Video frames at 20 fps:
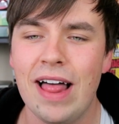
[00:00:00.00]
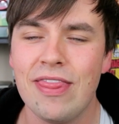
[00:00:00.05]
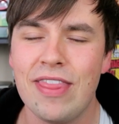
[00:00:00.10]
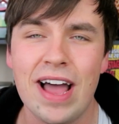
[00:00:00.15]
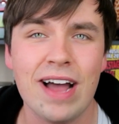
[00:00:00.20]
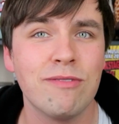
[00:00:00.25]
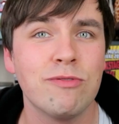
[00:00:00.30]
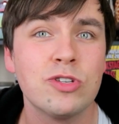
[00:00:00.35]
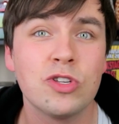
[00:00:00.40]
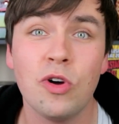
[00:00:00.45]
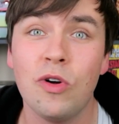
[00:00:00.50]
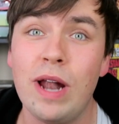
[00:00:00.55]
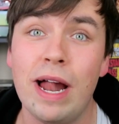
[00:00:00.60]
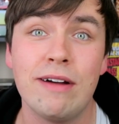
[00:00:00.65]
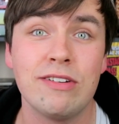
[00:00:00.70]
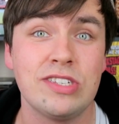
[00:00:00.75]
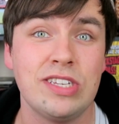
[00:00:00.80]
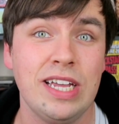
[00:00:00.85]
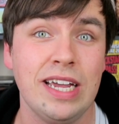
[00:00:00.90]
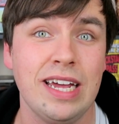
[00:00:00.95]
That was all
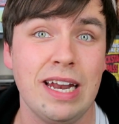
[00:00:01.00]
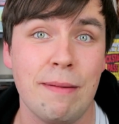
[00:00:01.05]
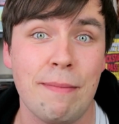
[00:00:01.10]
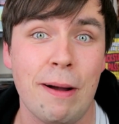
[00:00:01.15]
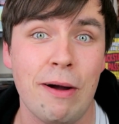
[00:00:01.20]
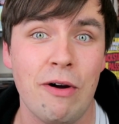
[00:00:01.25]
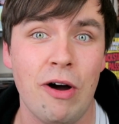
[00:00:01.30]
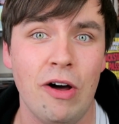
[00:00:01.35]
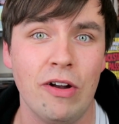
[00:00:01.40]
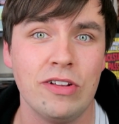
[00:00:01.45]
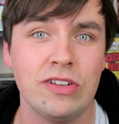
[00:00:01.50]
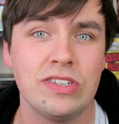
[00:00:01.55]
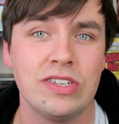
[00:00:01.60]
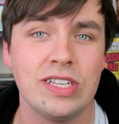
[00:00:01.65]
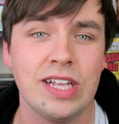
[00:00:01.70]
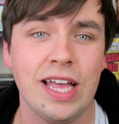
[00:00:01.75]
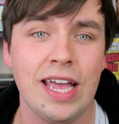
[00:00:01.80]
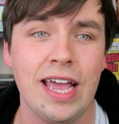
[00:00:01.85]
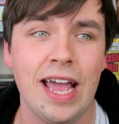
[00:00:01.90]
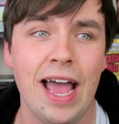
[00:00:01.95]
I was thinking about,
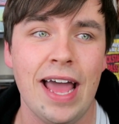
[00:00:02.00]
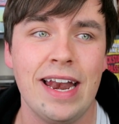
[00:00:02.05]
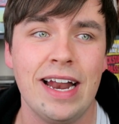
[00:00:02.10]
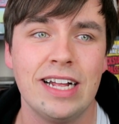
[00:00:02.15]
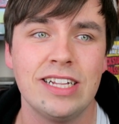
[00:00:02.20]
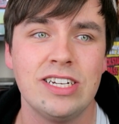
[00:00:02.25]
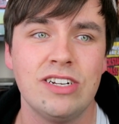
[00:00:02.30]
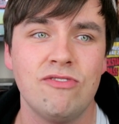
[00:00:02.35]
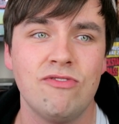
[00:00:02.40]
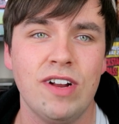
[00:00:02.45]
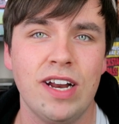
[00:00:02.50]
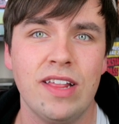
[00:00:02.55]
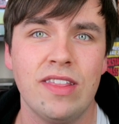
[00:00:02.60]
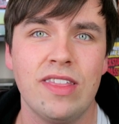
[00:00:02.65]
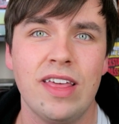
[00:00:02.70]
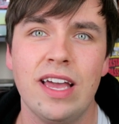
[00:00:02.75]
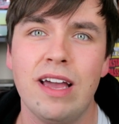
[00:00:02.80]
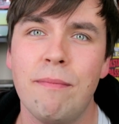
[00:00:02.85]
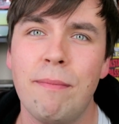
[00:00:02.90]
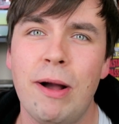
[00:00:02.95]
honestly, and I didn't really
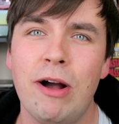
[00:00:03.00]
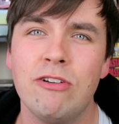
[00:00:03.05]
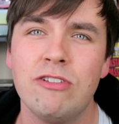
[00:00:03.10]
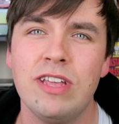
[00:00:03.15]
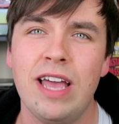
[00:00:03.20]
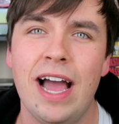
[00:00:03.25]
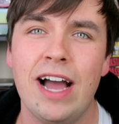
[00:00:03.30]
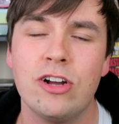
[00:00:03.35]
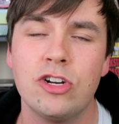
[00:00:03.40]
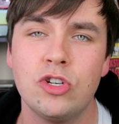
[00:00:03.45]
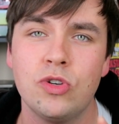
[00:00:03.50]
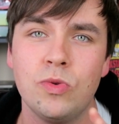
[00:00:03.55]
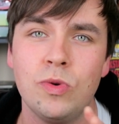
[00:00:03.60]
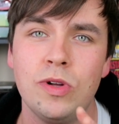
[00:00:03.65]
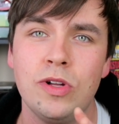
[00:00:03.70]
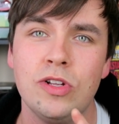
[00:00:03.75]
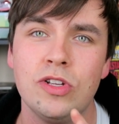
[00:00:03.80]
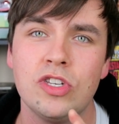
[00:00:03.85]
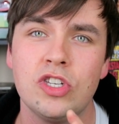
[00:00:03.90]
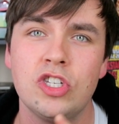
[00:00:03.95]
think about the
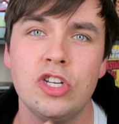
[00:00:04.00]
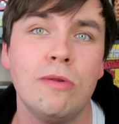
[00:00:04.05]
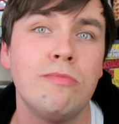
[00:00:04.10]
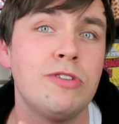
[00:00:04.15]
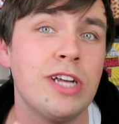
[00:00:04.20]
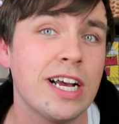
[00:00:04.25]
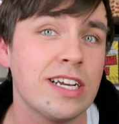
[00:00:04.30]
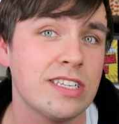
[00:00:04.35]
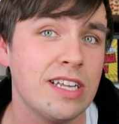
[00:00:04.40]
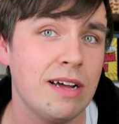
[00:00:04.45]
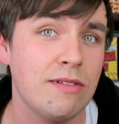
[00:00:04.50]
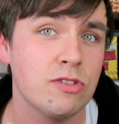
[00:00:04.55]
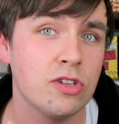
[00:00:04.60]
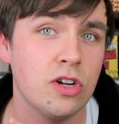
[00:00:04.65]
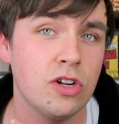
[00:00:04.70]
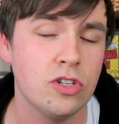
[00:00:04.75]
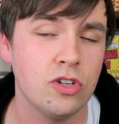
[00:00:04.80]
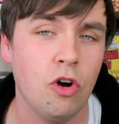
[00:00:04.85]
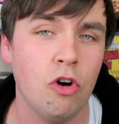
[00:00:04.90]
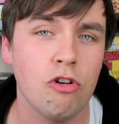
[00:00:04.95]
actual subjects I was
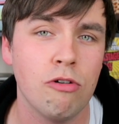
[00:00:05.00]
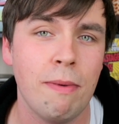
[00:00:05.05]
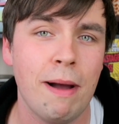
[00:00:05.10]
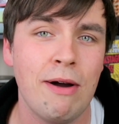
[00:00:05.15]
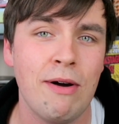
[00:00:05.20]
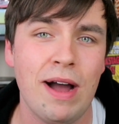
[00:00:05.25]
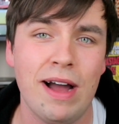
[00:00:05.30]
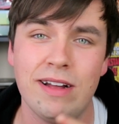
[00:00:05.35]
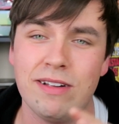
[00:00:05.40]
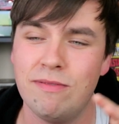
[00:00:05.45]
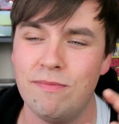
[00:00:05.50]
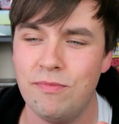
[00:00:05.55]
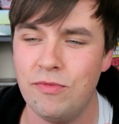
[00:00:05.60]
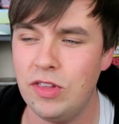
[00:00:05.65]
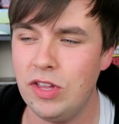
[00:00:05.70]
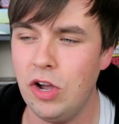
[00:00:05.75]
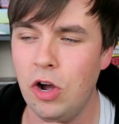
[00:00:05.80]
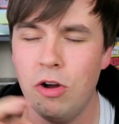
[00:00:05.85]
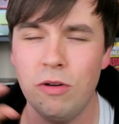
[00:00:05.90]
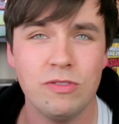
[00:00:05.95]
going to talk about. I
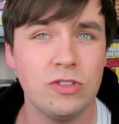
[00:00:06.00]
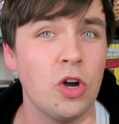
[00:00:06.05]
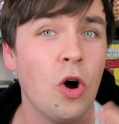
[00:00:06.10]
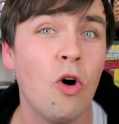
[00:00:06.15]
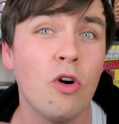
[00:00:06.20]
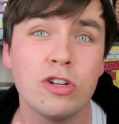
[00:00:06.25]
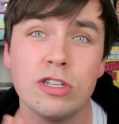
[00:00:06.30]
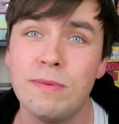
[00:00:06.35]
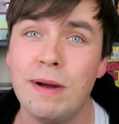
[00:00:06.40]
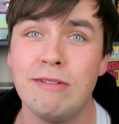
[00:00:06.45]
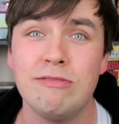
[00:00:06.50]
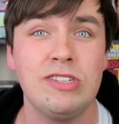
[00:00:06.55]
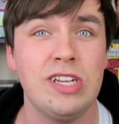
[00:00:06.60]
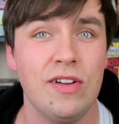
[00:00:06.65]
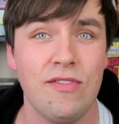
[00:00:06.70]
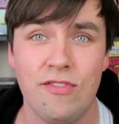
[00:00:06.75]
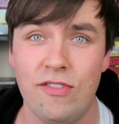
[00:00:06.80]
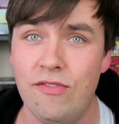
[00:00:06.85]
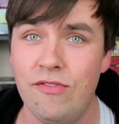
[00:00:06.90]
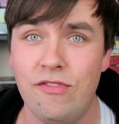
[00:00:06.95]
talked about
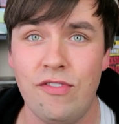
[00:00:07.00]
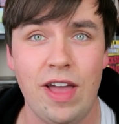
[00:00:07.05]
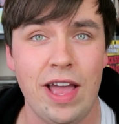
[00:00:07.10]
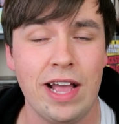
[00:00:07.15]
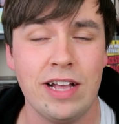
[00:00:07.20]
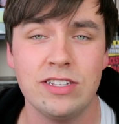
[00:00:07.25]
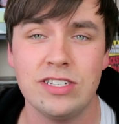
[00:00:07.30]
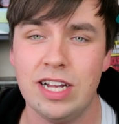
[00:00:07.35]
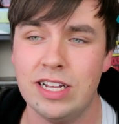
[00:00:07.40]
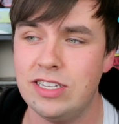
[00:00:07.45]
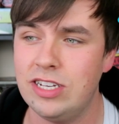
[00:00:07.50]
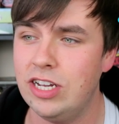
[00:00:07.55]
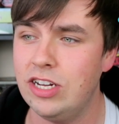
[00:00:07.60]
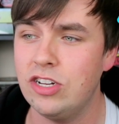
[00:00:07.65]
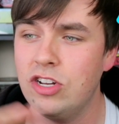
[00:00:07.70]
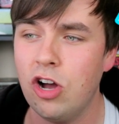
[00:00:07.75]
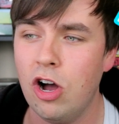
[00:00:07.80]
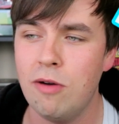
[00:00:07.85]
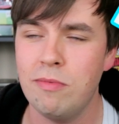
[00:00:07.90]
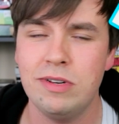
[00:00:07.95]
different things. I
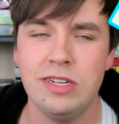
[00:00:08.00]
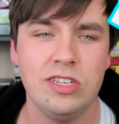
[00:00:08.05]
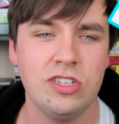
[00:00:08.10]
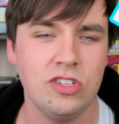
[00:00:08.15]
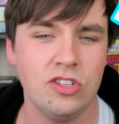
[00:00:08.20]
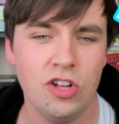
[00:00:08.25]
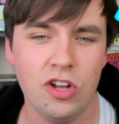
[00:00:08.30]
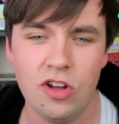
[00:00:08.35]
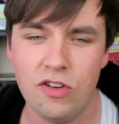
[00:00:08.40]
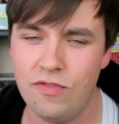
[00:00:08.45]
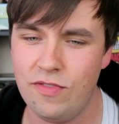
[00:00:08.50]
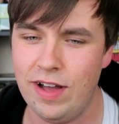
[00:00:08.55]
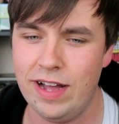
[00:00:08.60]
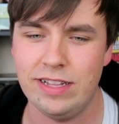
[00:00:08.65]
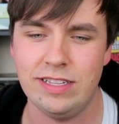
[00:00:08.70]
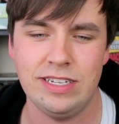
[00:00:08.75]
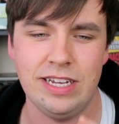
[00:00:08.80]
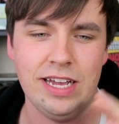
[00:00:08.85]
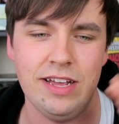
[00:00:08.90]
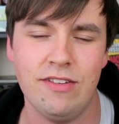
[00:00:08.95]
did comedy stuff,
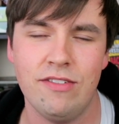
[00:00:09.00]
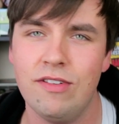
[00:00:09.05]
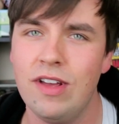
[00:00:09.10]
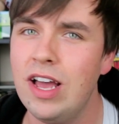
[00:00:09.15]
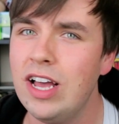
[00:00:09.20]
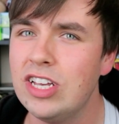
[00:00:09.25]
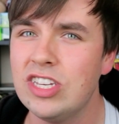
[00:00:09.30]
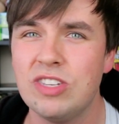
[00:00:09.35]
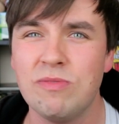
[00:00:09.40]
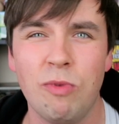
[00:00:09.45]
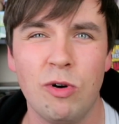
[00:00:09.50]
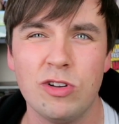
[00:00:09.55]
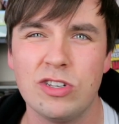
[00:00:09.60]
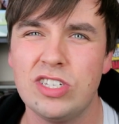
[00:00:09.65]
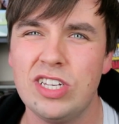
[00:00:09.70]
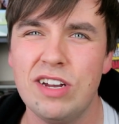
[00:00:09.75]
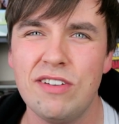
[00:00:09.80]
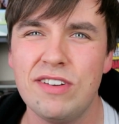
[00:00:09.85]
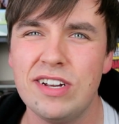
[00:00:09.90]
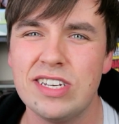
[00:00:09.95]
I did more
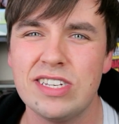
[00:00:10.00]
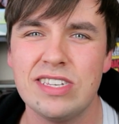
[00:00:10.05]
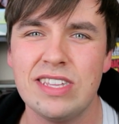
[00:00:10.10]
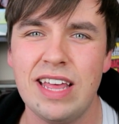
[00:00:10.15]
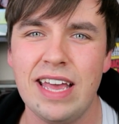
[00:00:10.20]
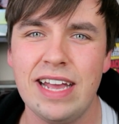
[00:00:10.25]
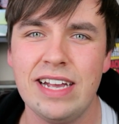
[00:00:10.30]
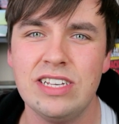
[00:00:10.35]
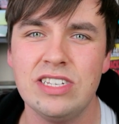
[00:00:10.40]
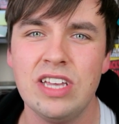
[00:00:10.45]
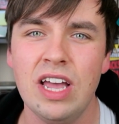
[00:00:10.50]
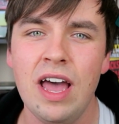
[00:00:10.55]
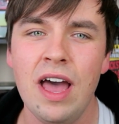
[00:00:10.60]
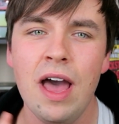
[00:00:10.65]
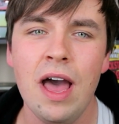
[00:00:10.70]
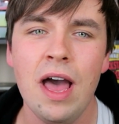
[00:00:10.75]
serious things,